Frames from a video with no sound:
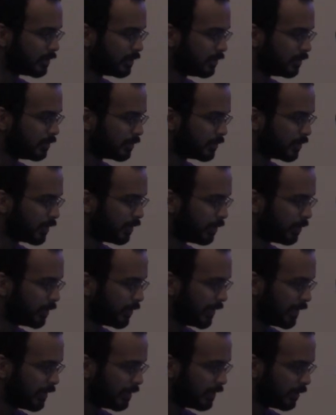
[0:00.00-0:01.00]
too, so if
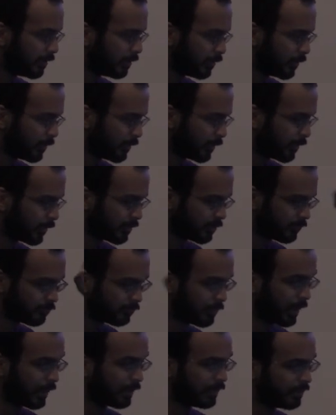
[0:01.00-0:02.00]
we needed to refer
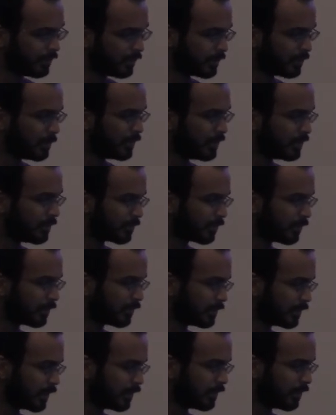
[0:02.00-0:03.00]
directly to the speed controller
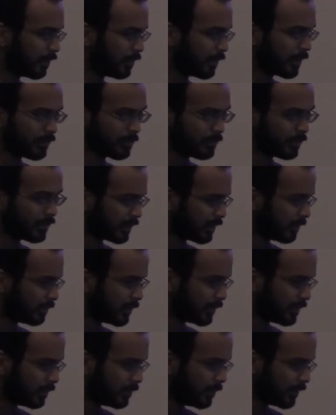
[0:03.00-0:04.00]
instead of going through the
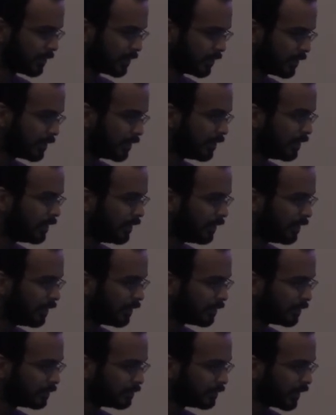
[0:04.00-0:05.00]
subsystem, we could.
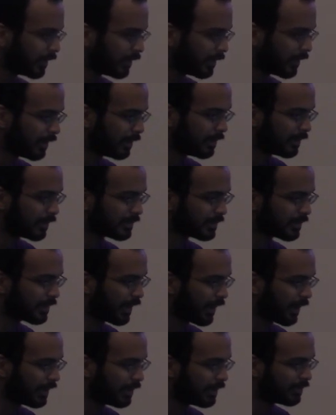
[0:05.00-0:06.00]
Again, that's
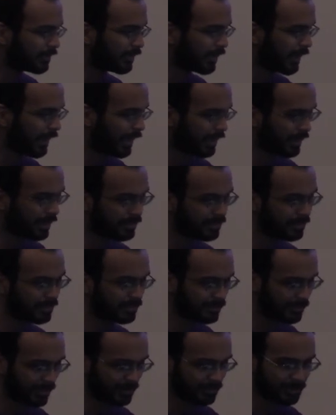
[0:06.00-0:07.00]
kind of a hack, because
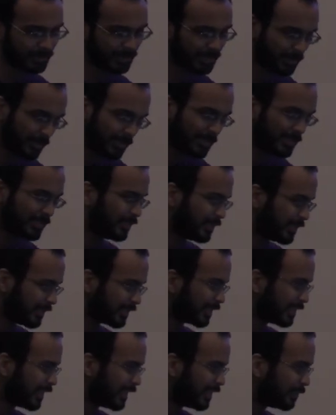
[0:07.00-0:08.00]
you're not really supposed to do things
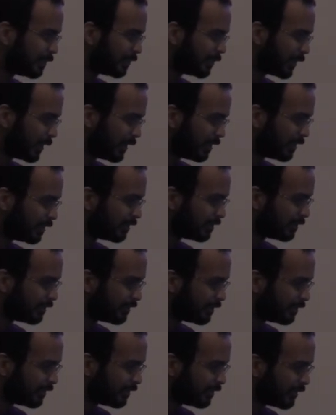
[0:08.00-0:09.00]
like that, but
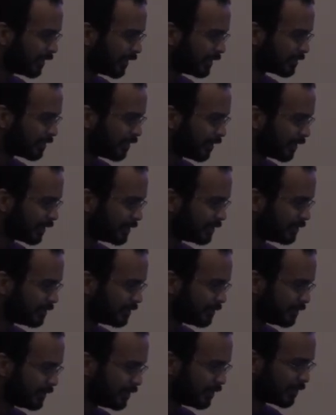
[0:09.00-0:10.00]
as long as
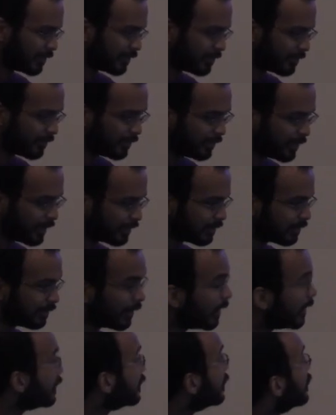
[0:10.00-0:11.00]
you know what you're doing, it's
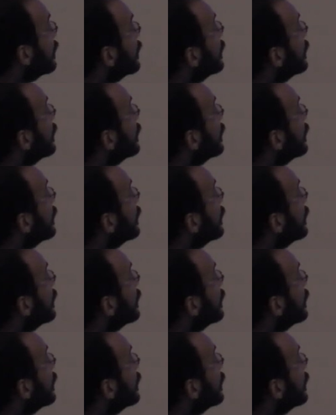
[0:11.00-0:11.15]
fine.